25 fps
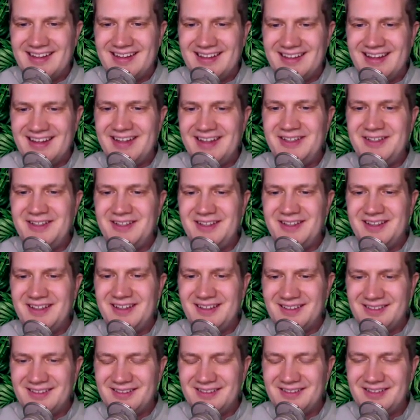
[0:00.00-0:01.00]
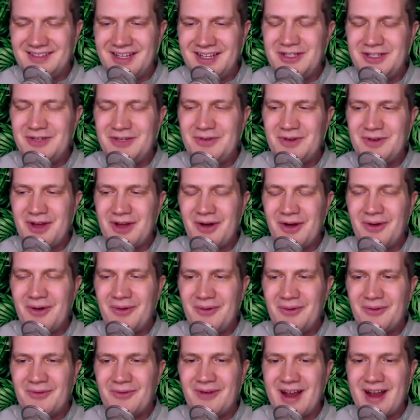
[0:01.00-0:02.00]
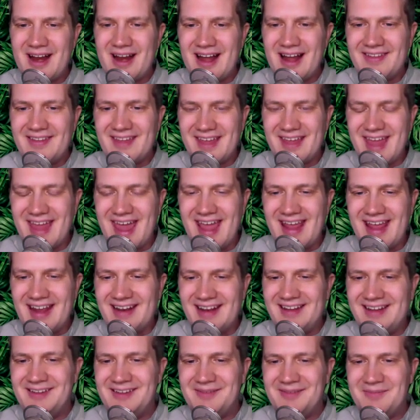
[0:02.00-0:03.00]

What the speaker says: Did you know right out the gate,